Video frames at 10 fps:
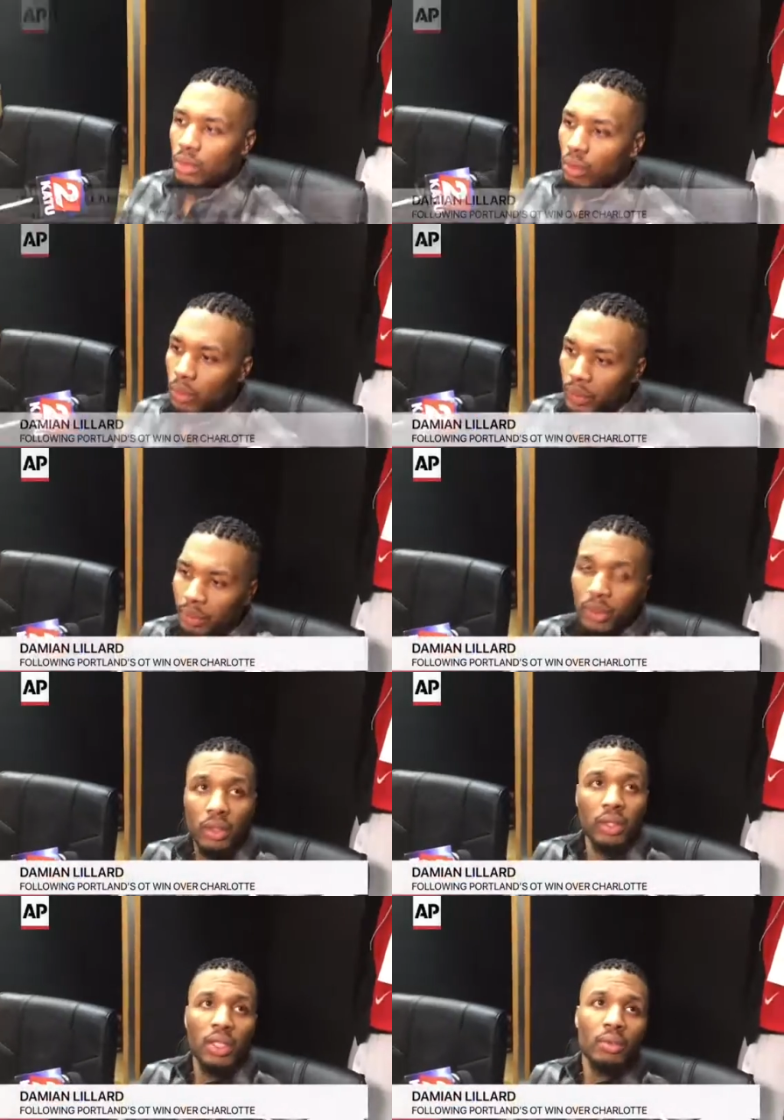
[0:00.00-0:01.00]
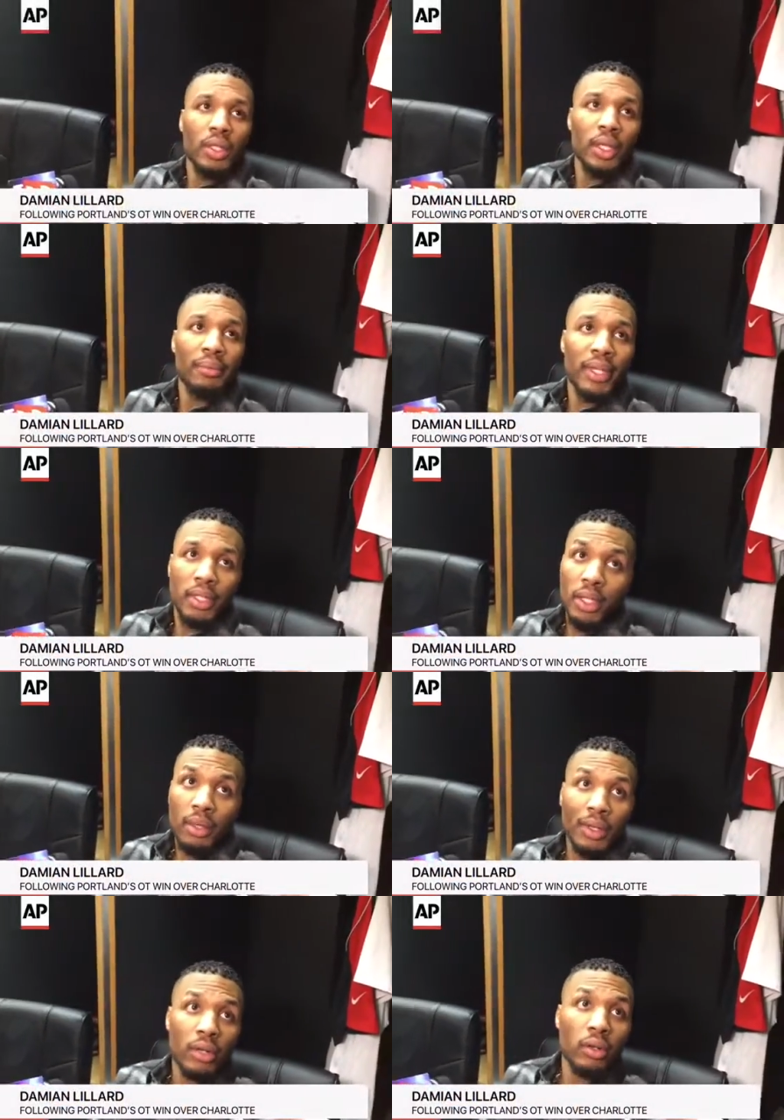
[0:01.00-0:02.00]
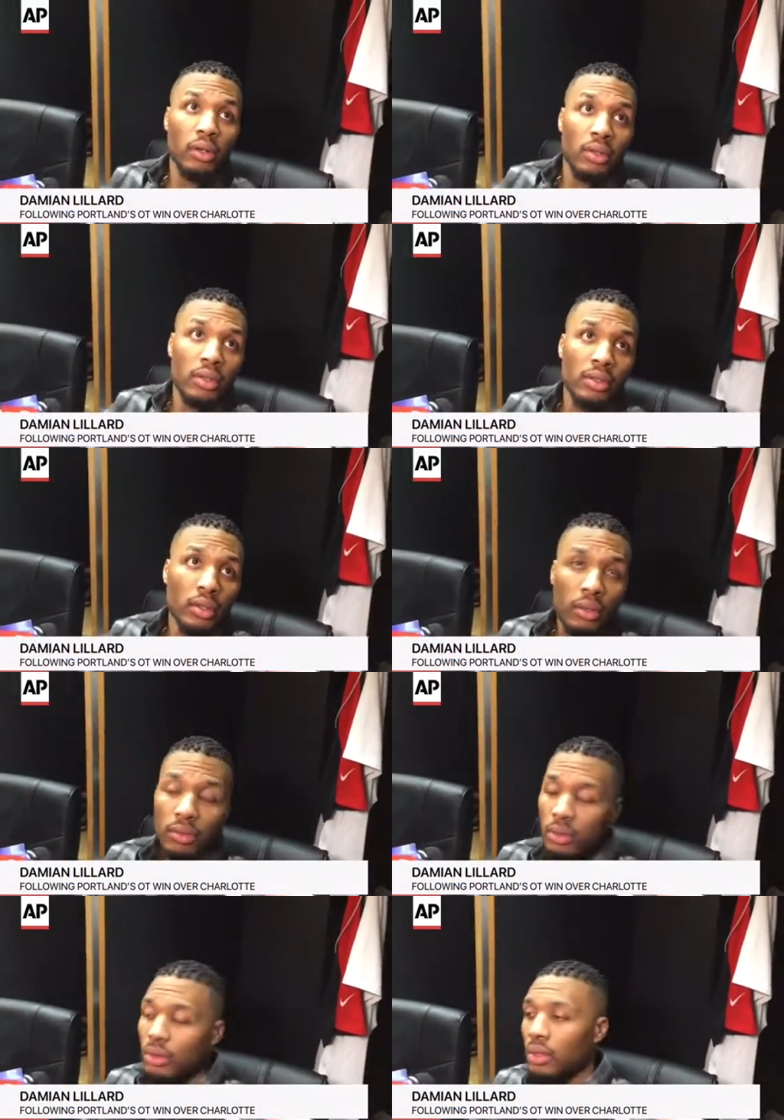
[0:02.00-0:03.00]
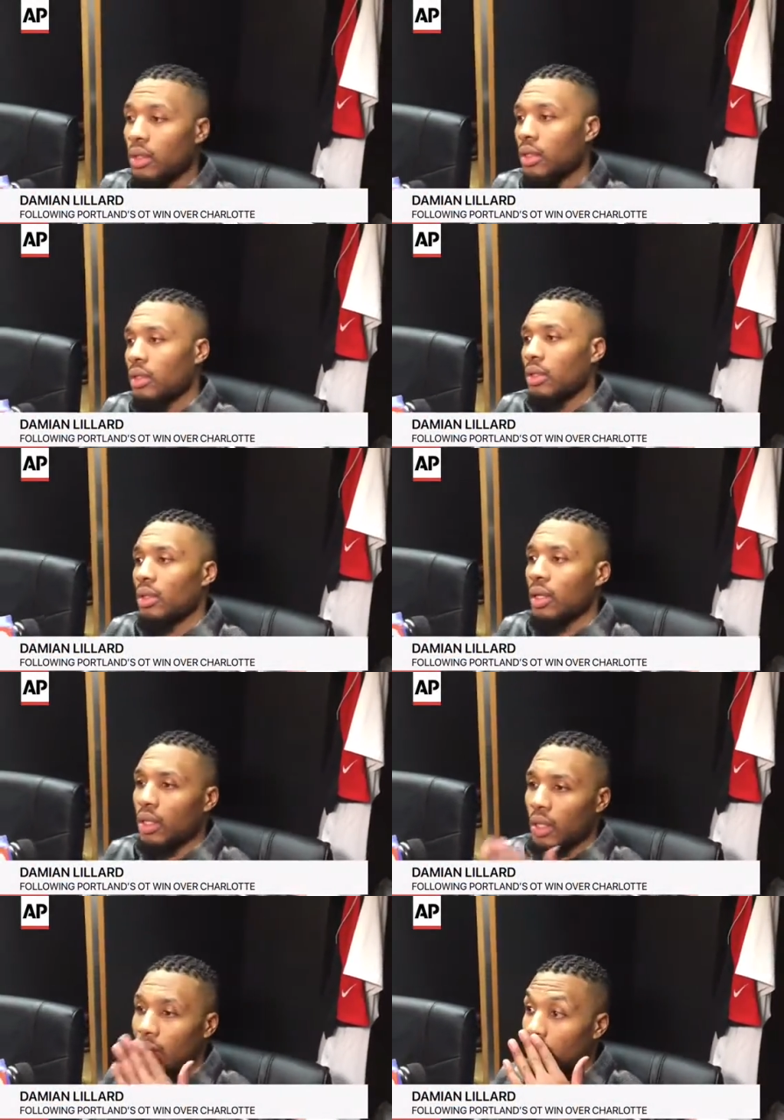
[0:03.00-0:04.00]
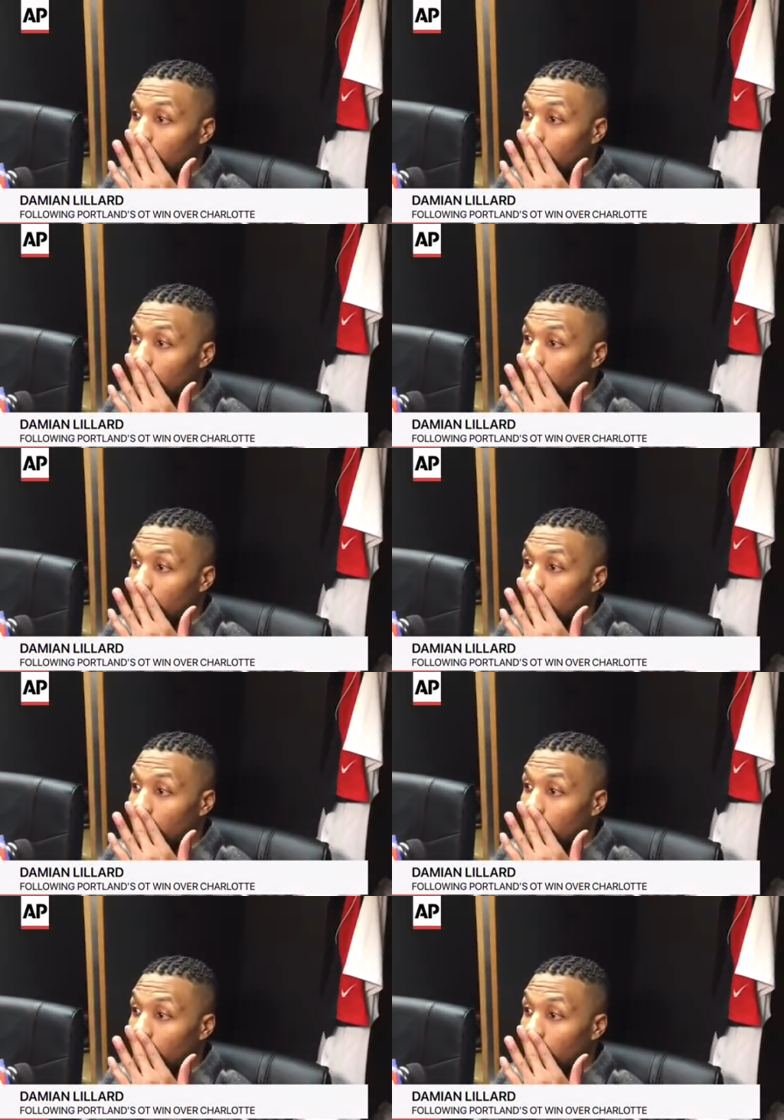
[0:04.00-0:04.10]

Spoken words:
You know, when we build a league, we can't make the game that hard on ourselves. Got